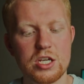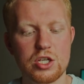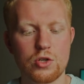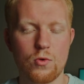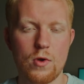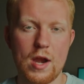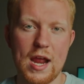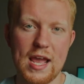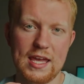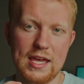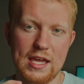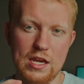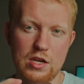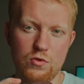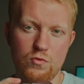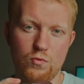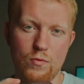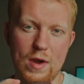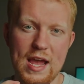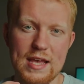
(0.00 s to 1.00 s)
to where I
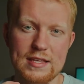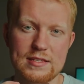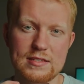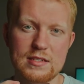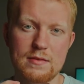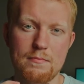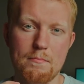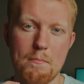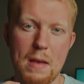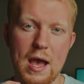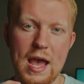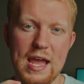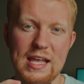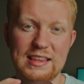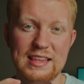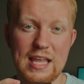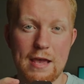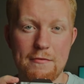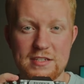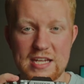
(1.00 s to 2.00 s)
can rest my
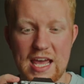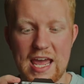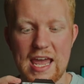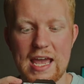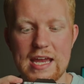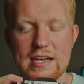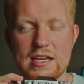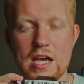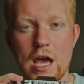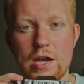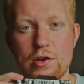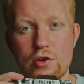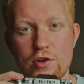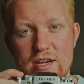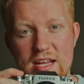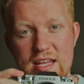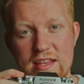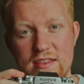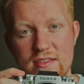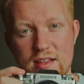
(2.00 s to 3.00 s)
left hand
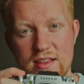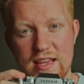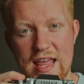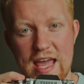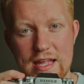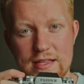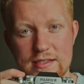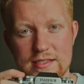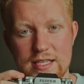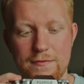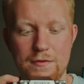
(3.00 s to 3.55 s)
underneath the lens.